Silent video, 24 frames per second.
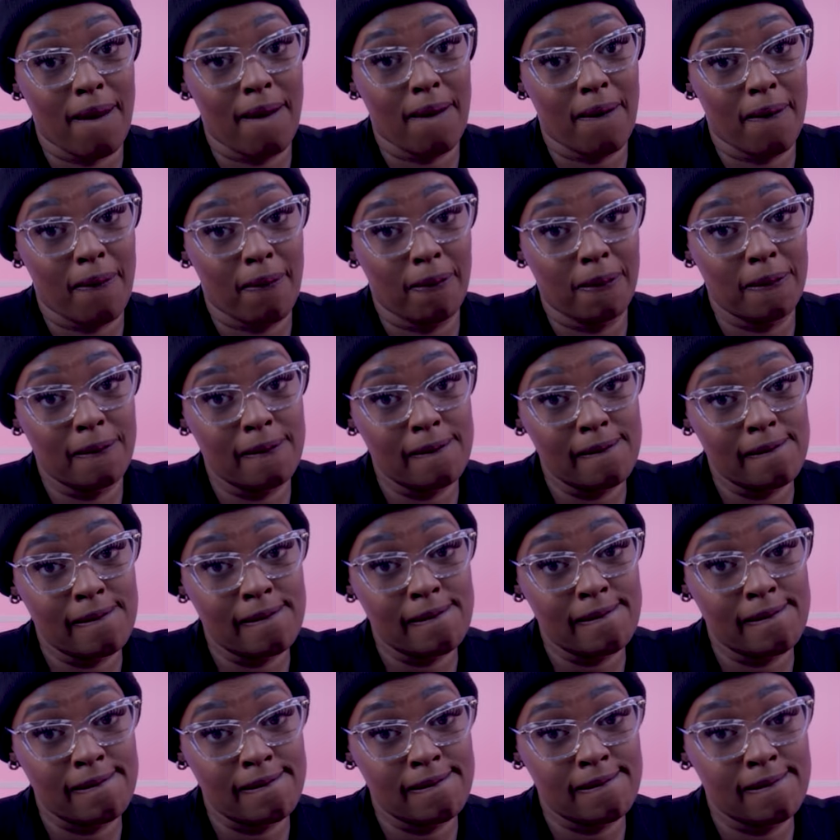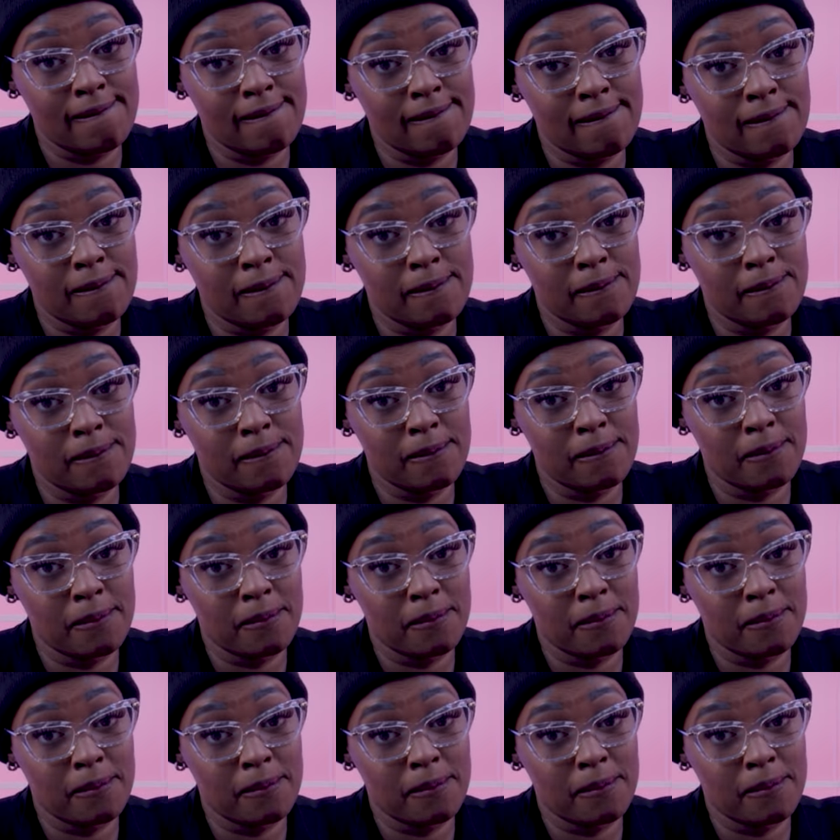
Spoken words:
[no speech]